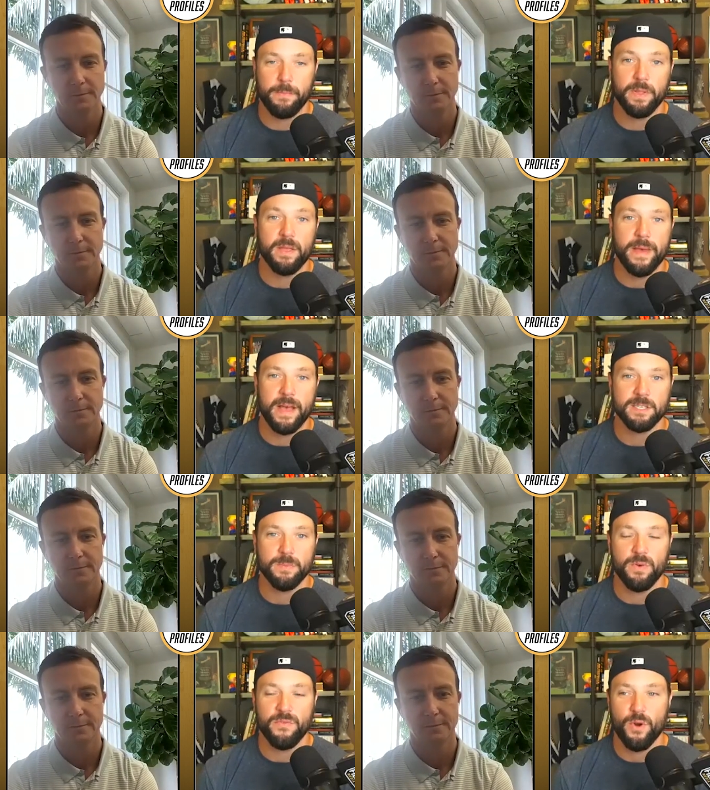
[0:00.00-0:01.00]
Speaker 1: playing
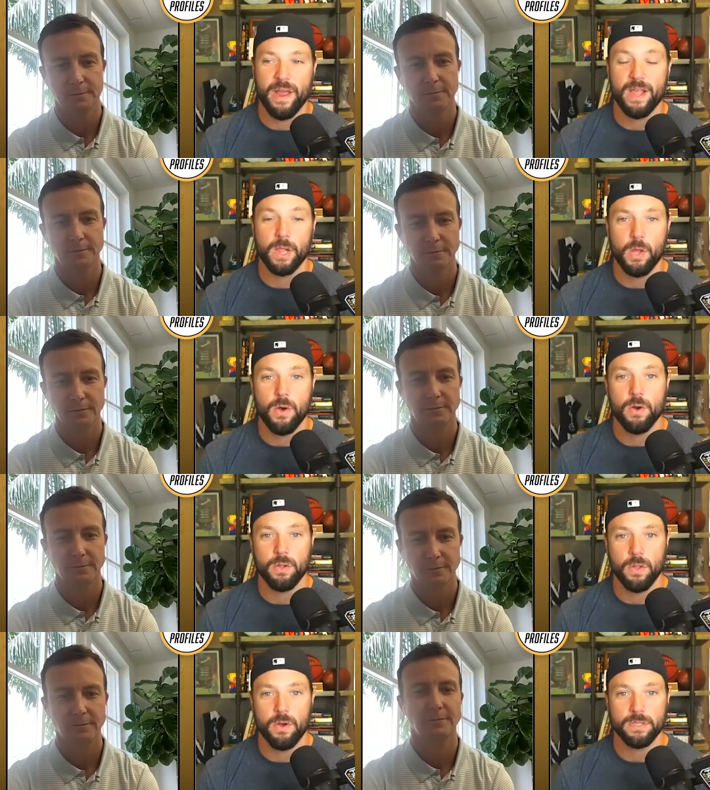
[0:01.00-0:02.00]
basketball for a long,
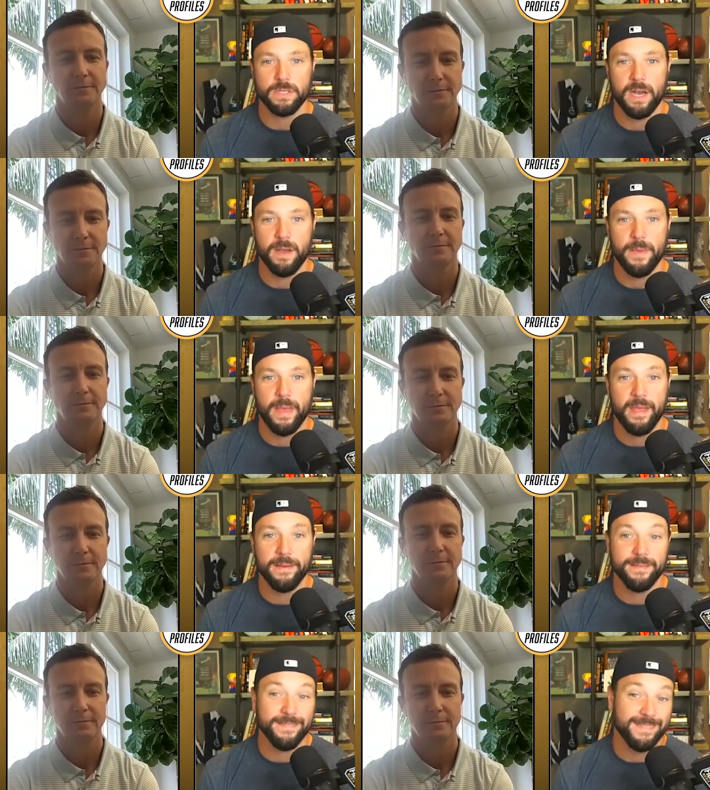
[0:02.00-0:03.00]
long time.
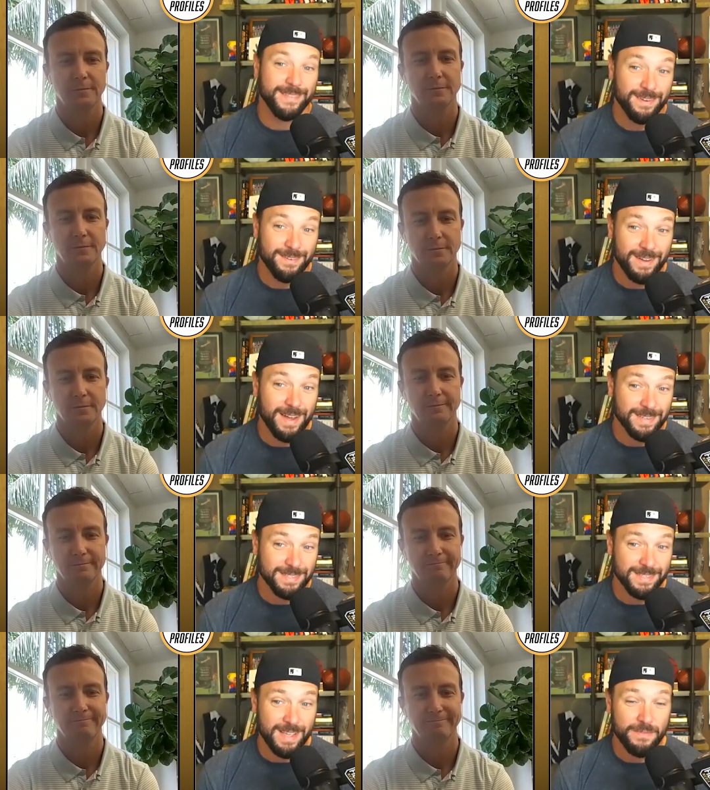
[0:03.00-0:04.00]
And, you know,
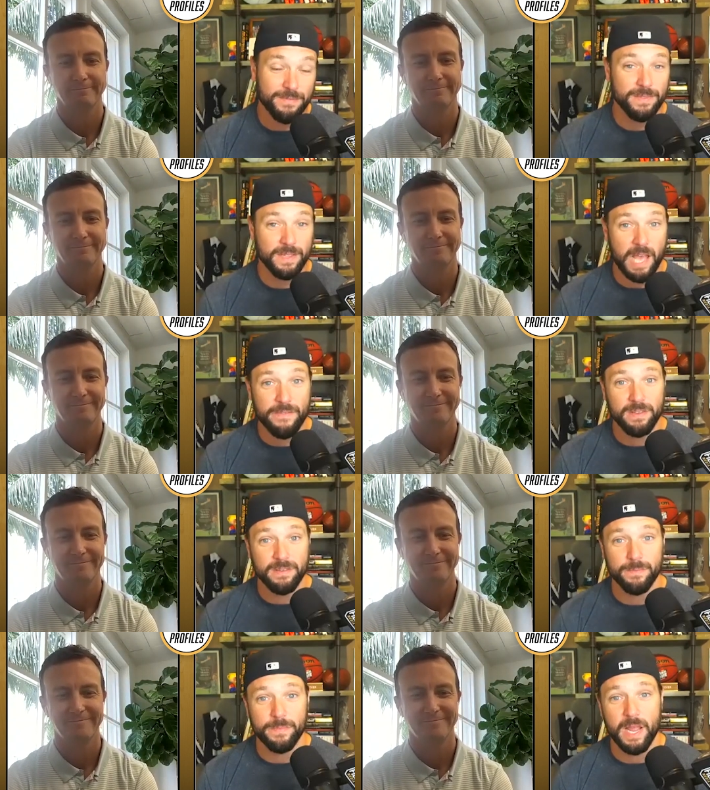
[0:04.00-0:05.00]
honestly, having,
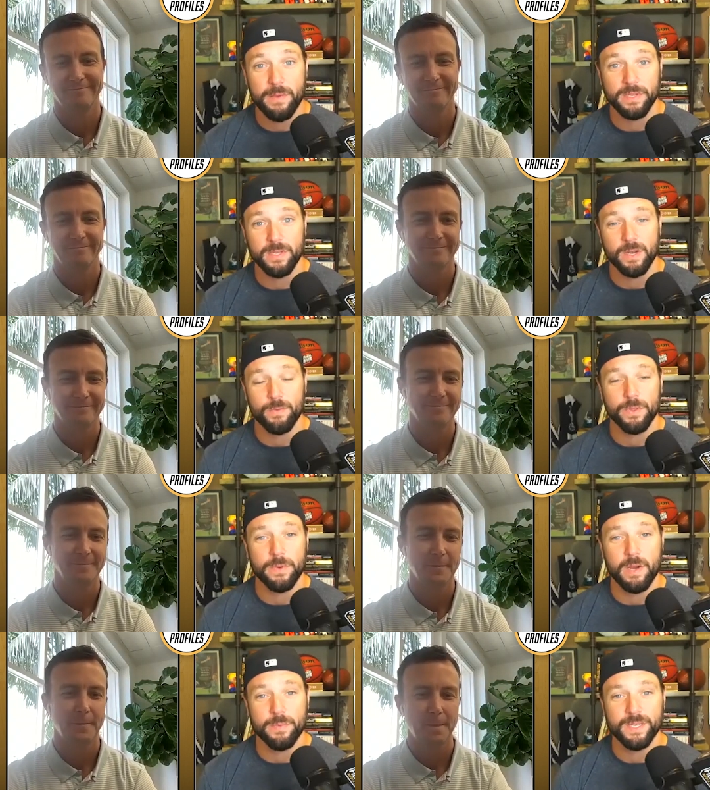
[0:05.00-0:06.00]
having been able to talk with him a
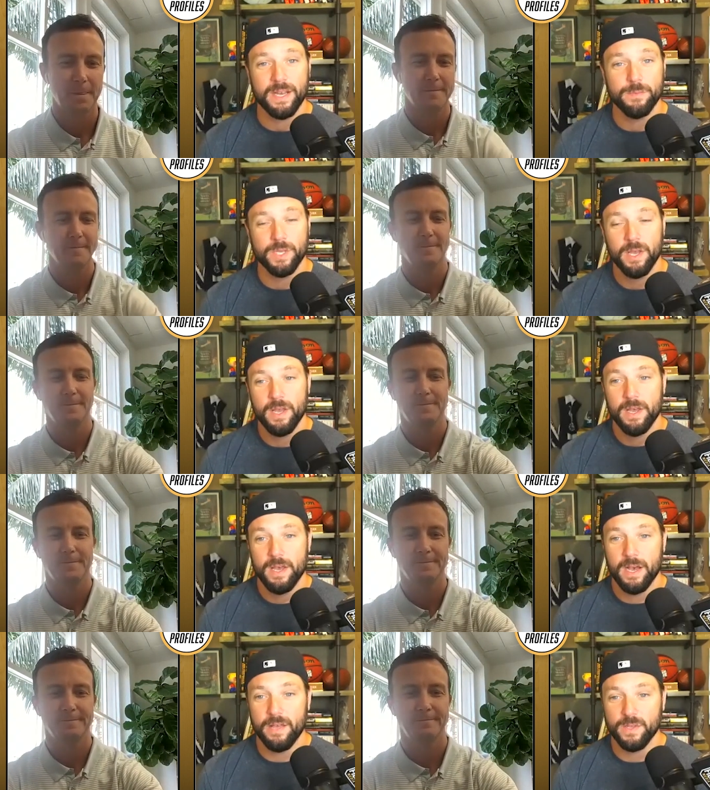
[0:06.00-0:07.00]
couple times,
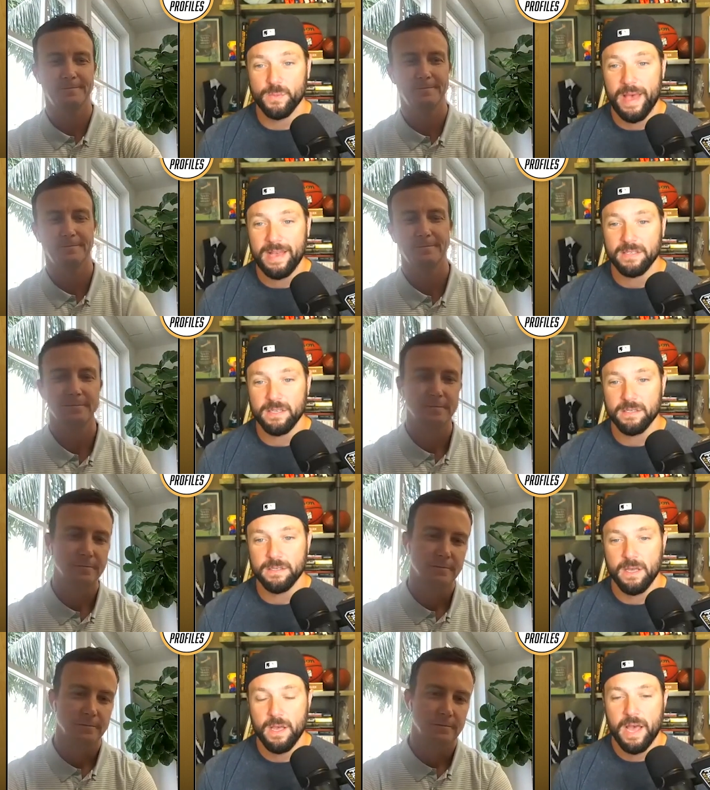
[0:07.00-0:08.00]
uh, this past
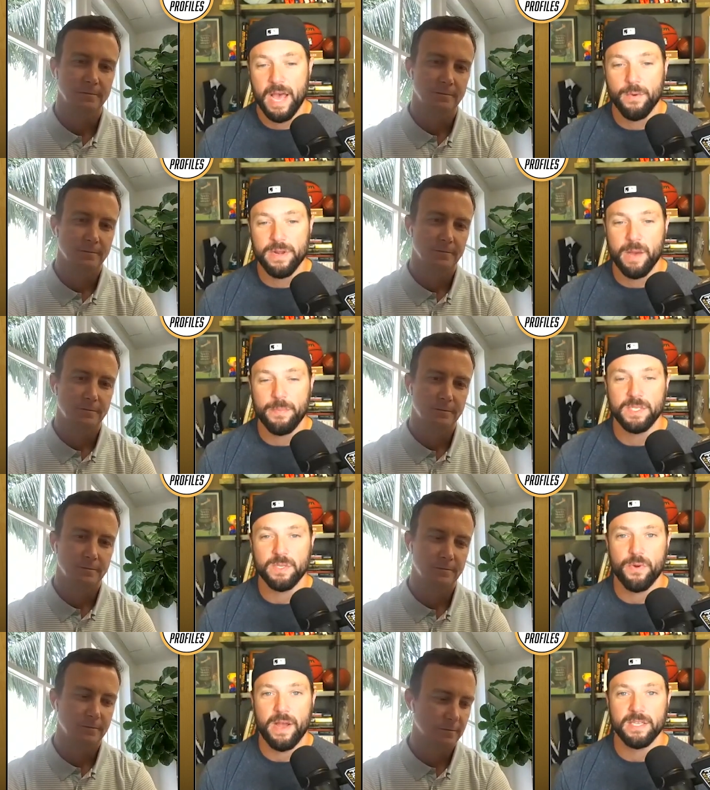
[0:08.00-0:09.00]
season. I would not be
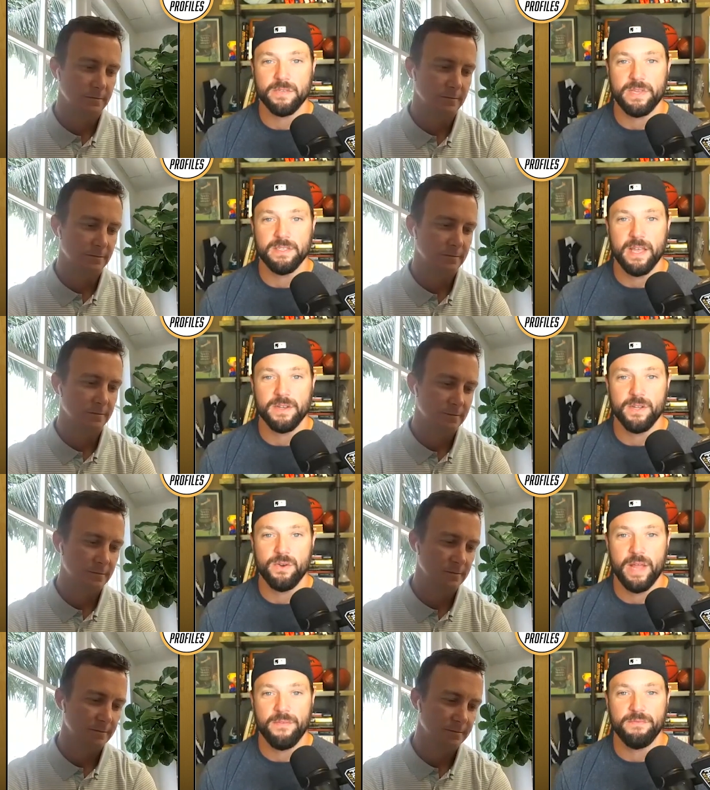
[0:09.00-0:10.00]
surprised if he's that
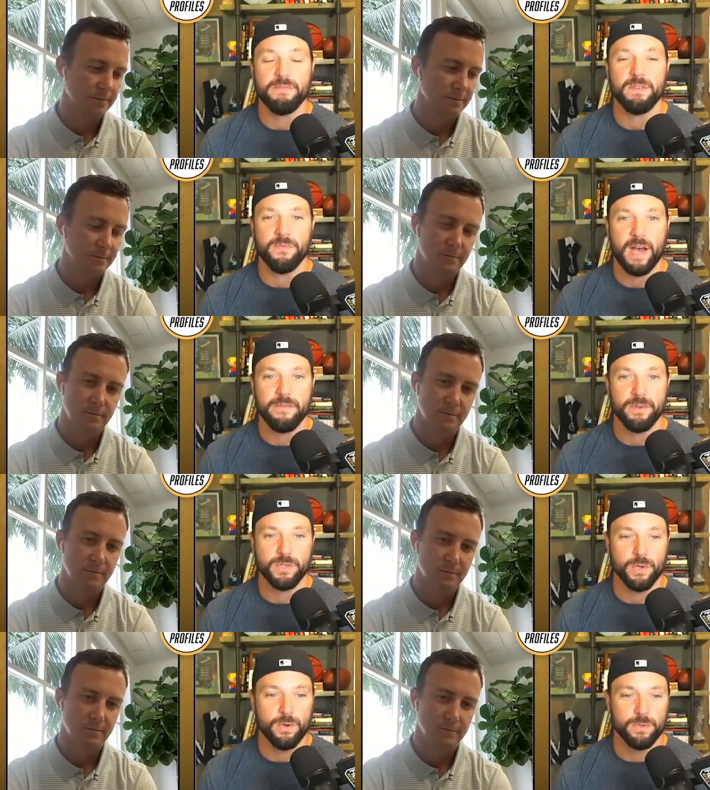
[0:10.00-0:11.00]
dude at 55 years
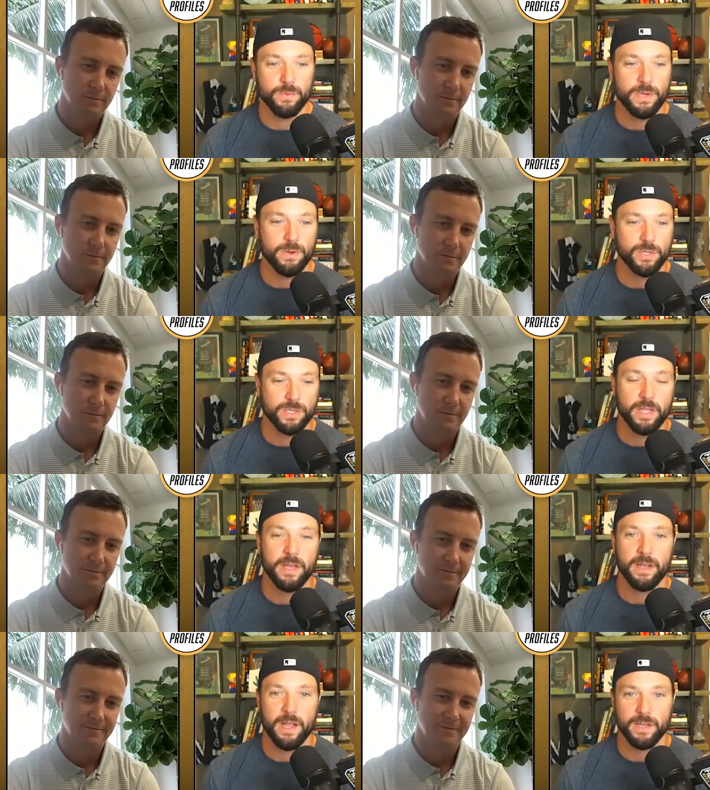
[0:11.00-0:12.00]
old when you're just
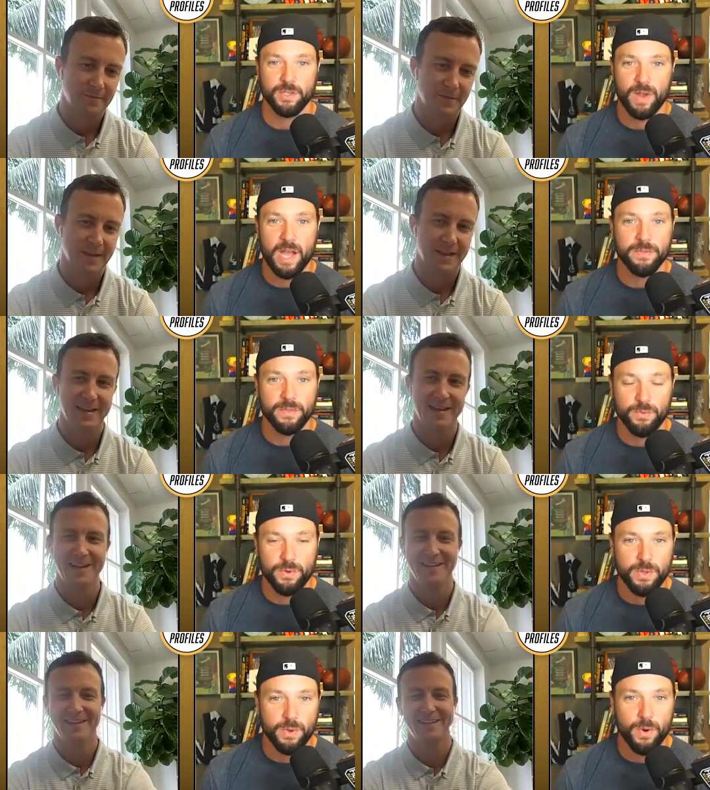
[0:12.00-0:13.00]
uh, kind of driving through New
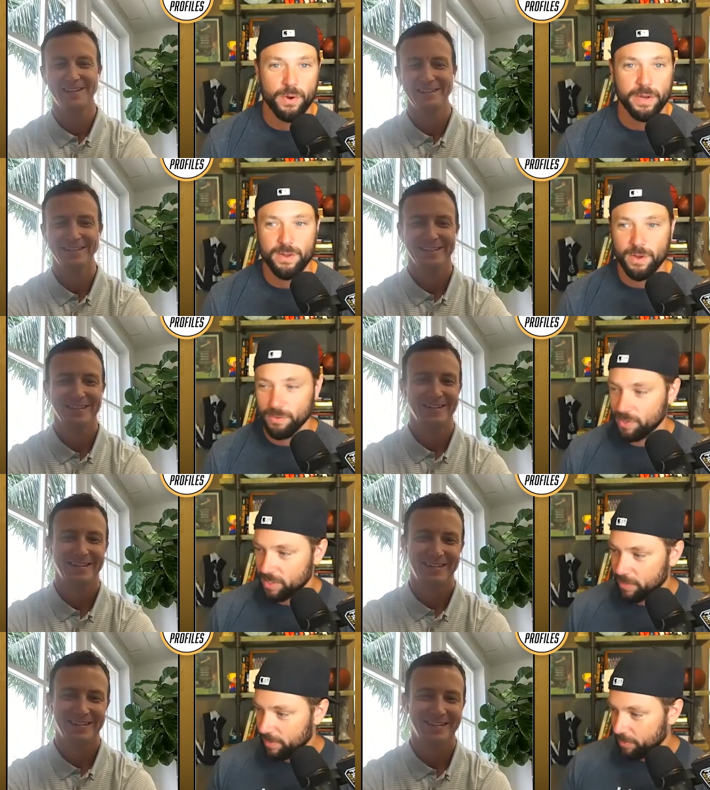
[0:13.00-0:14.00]
York and you go see
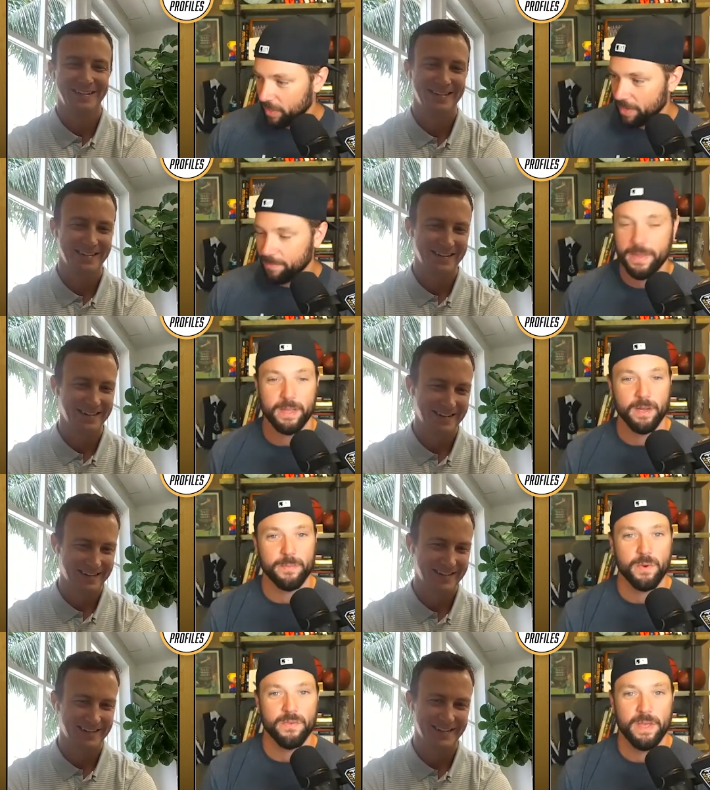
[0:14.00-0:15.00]
someone playing picking up
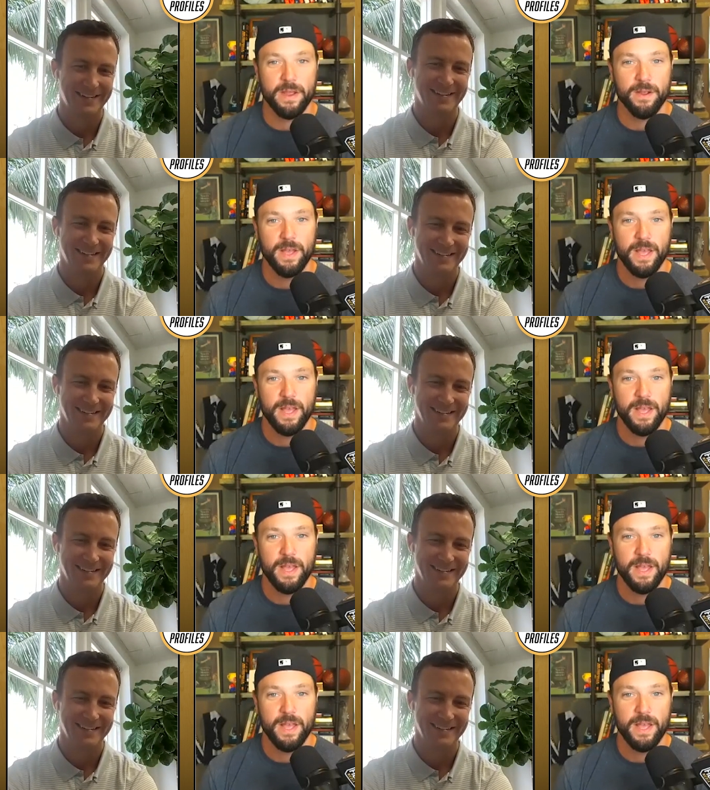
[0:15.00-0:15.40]
over there